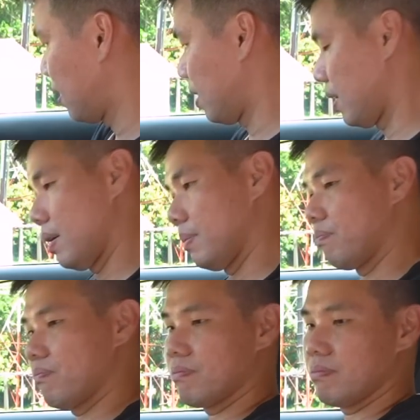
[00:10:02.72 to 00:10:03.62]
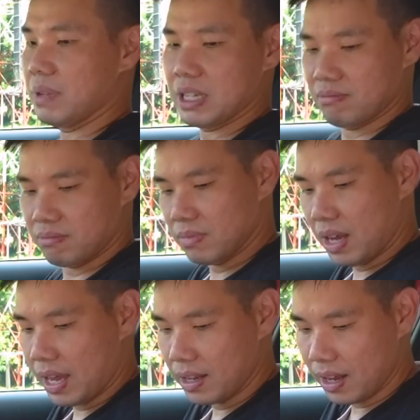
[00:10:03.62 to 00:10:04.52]
But
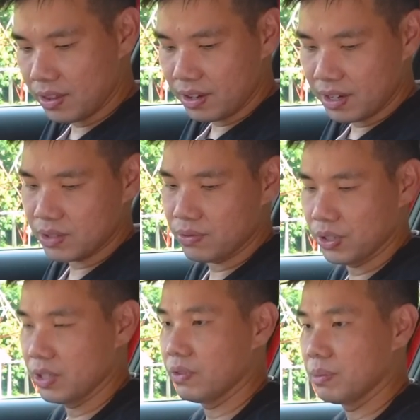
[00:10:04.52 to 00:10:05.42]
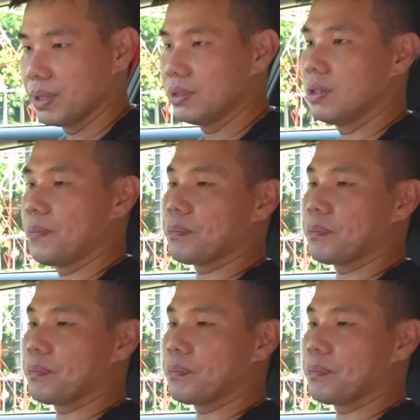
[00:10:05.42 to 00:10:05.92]
I think that's forgivable.